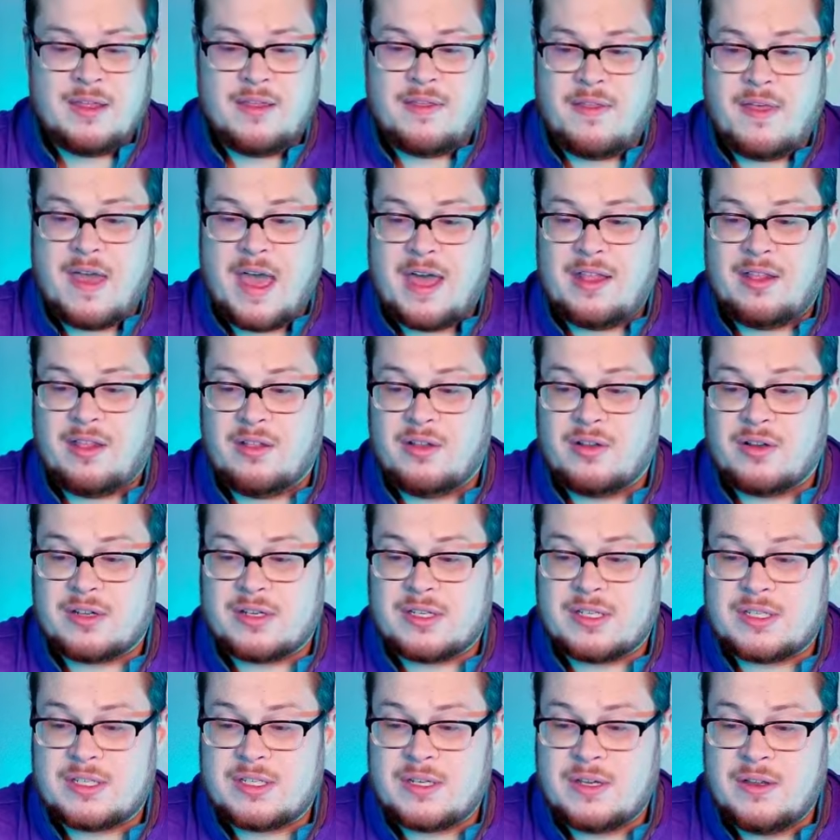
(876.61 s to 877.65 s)
That
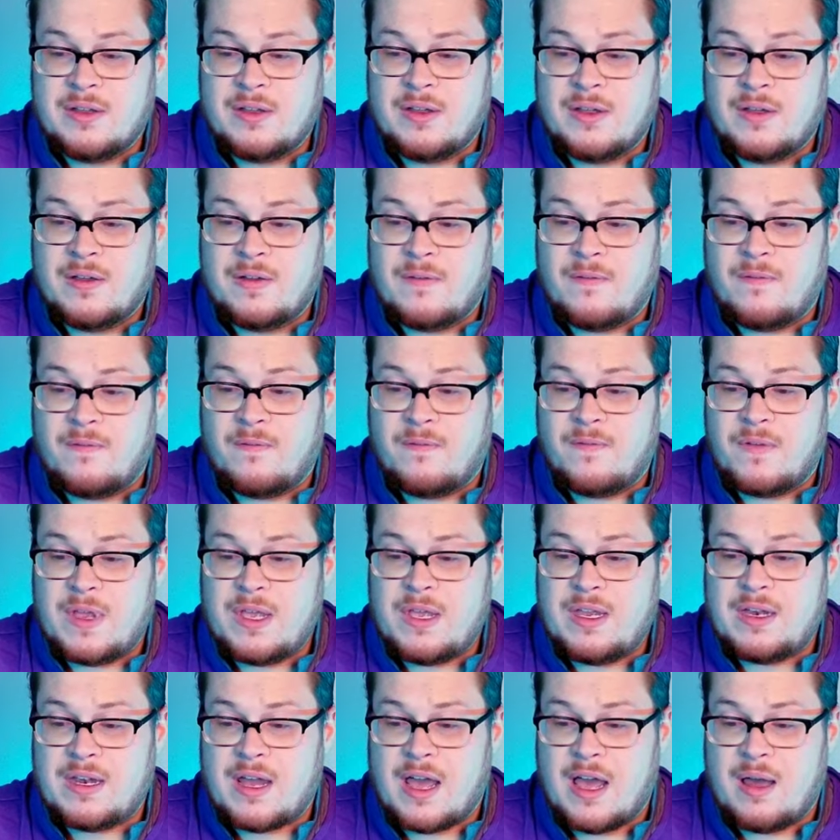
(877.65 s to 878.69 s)
looks
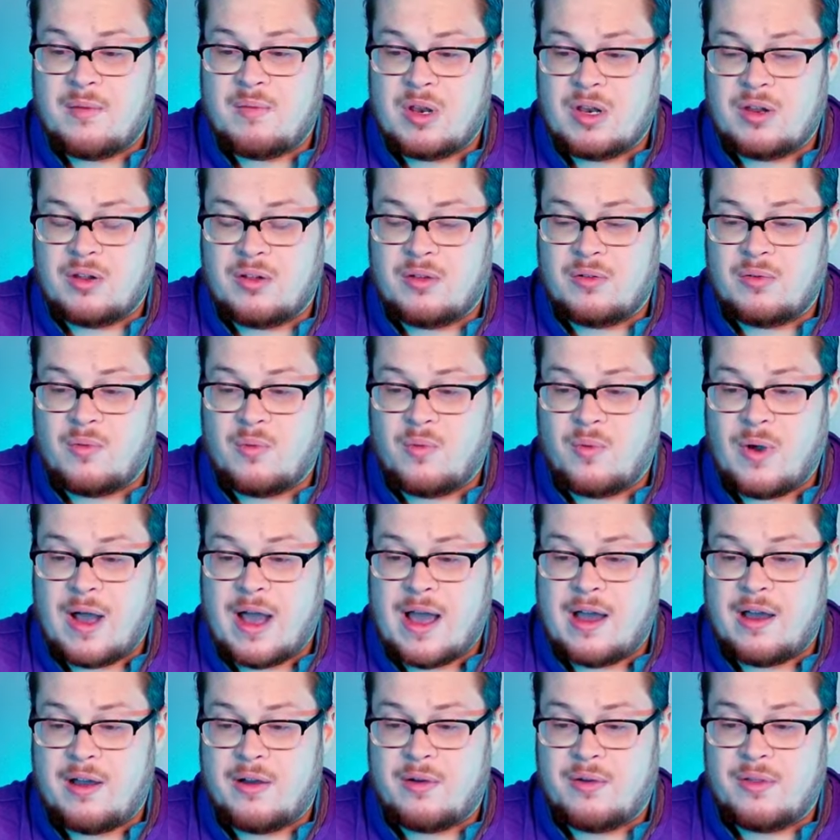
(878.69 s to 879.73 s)
phenomenal.
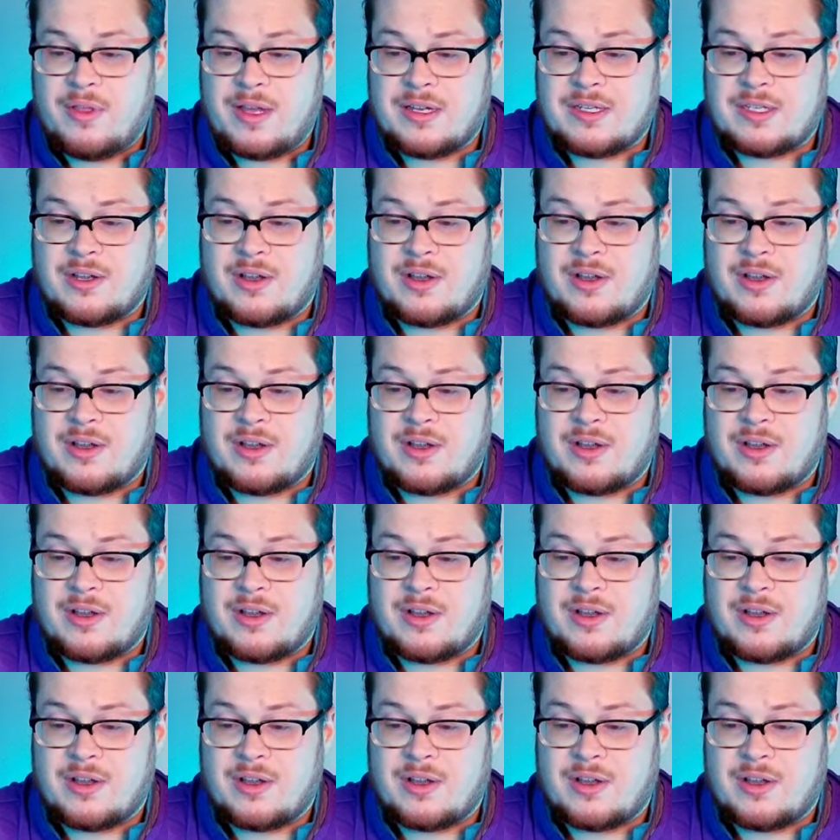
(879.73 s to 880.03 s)
Wow, that's